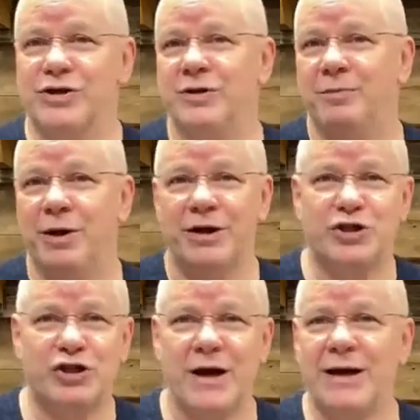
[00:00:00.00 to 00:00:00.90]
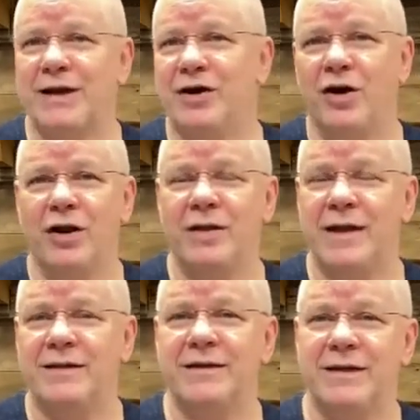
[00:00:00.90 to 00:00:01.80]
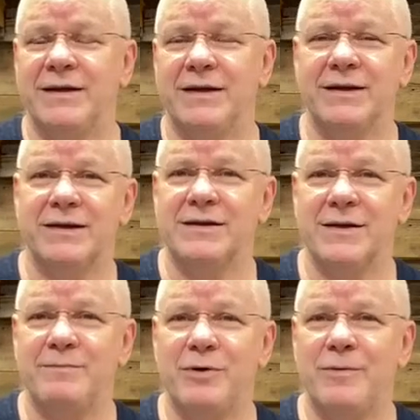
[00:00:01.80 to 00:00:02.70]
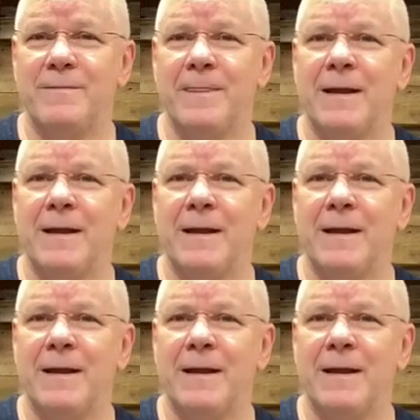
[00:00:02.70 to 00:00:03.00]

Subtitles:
and the blood shedding and all of that they did in the temple,